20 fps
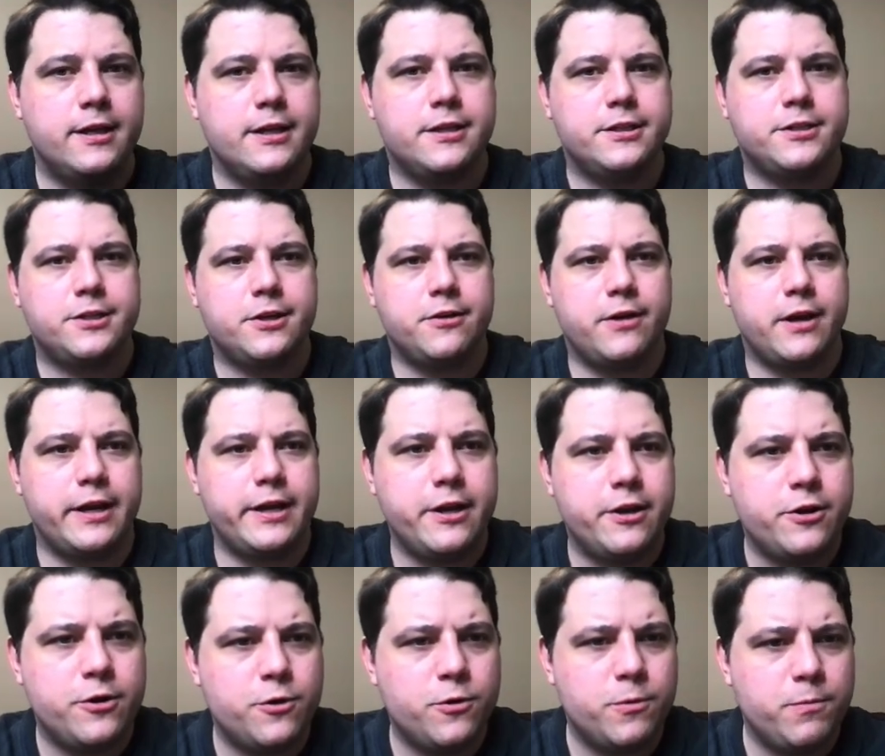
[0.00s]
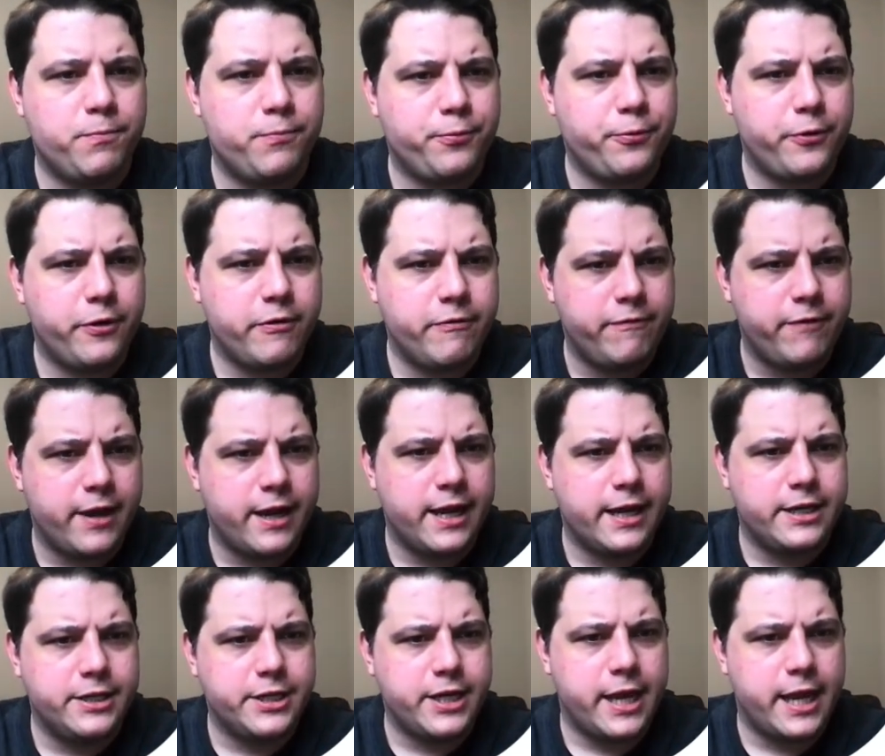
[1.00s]
So I know
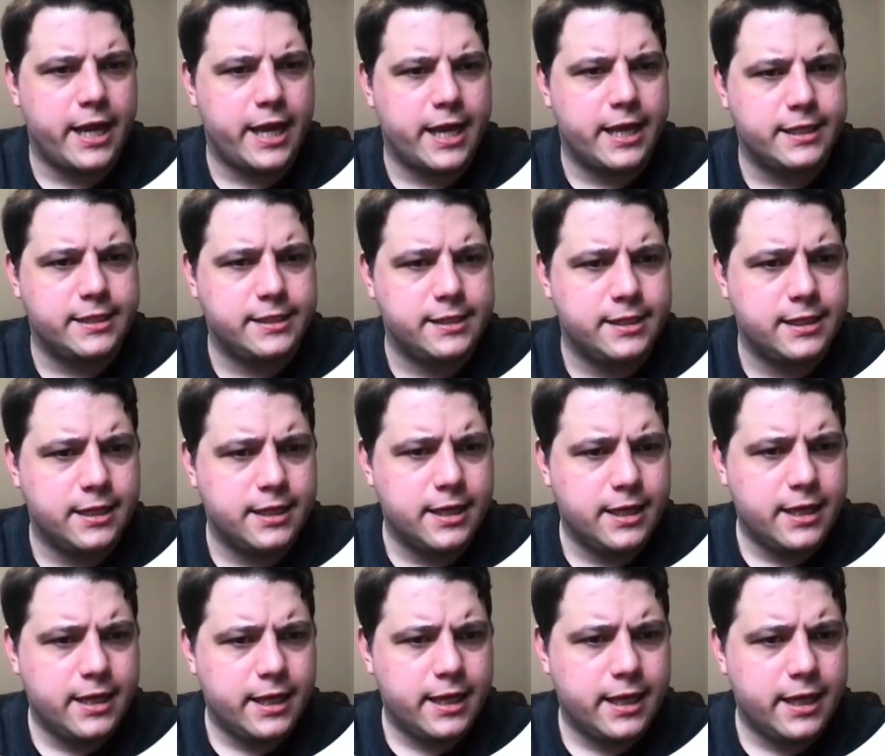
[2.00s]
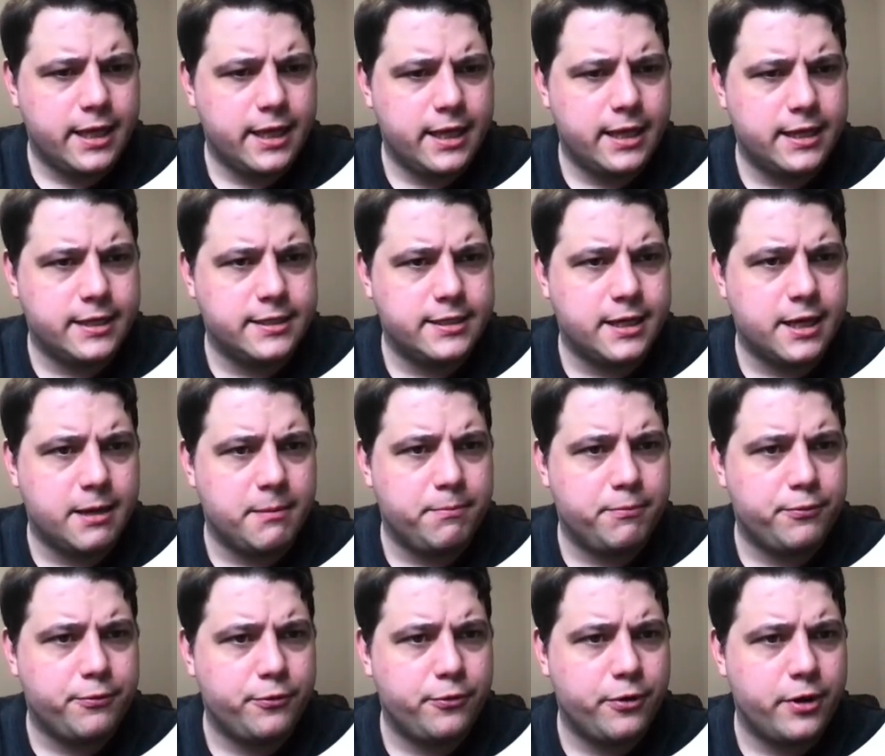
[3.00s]
Prettify.js is a
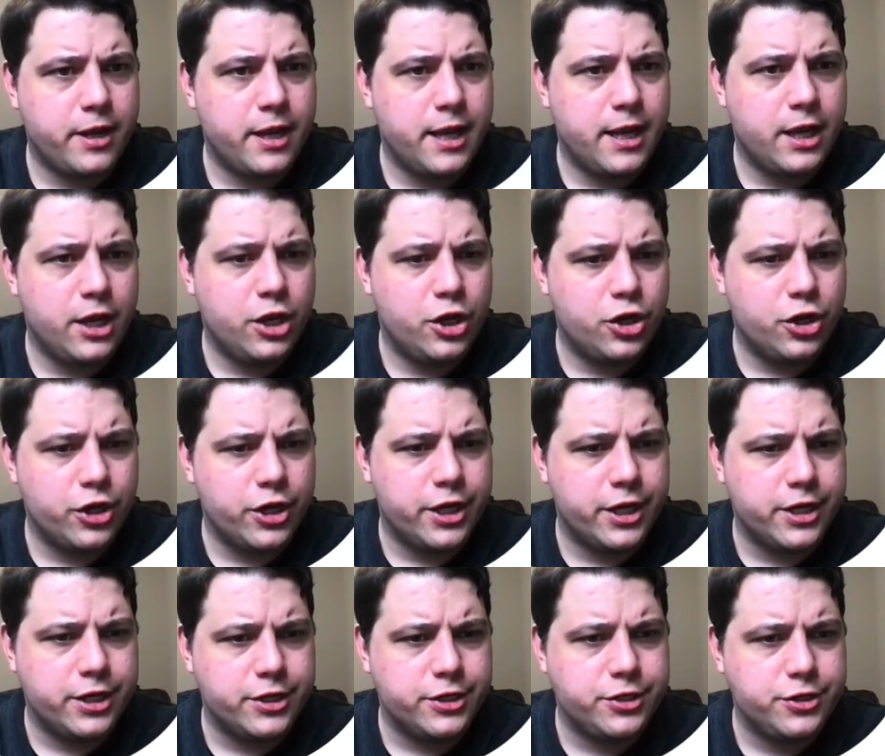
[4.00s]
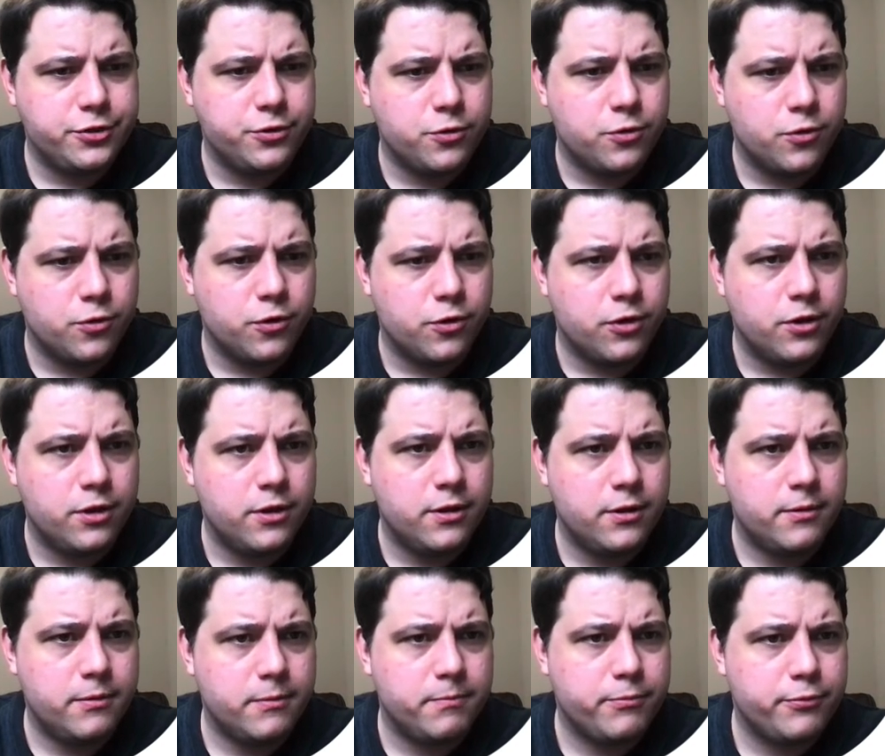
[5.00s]
pretty good
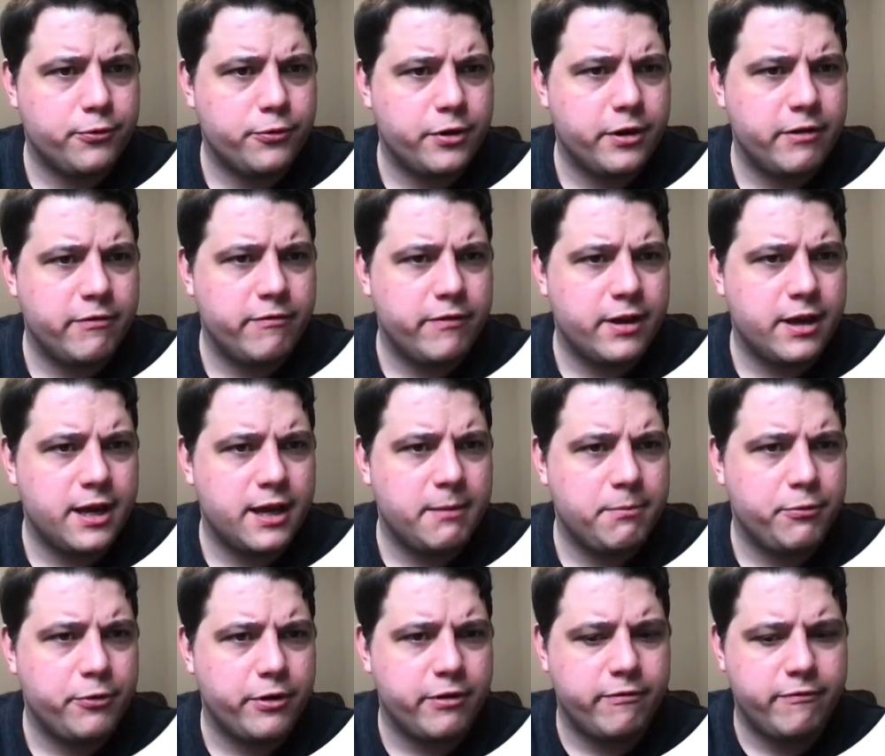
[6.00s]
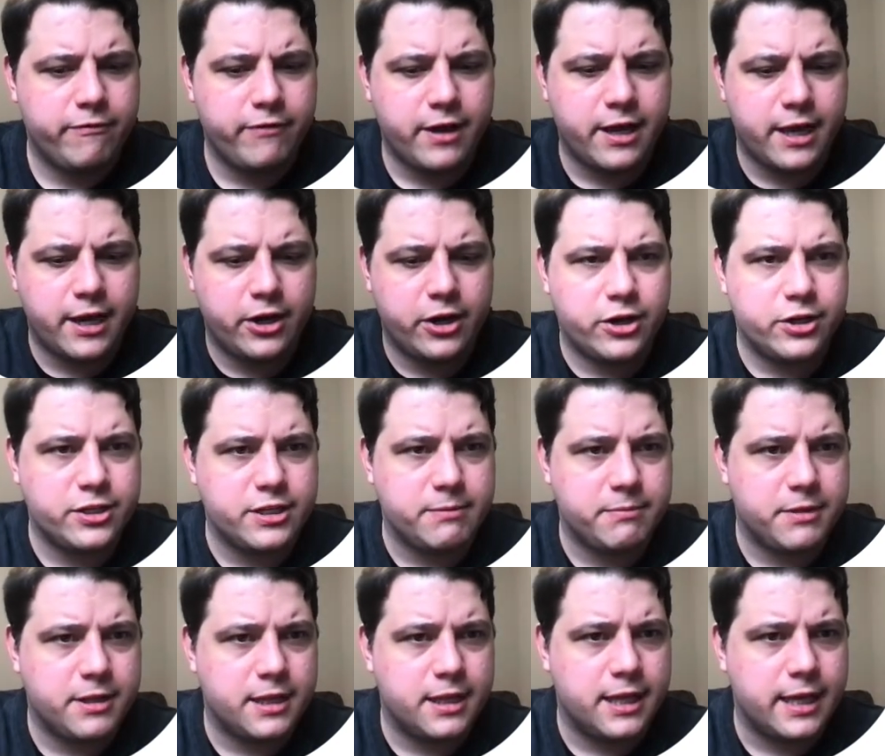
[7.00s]
tool. Prettify,
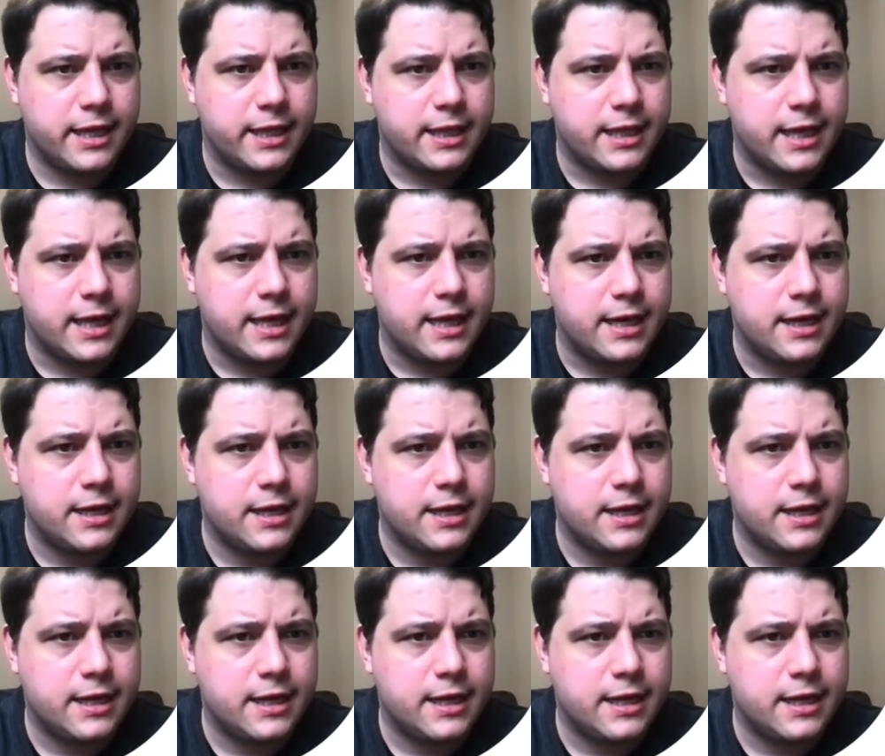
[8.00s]
something like that.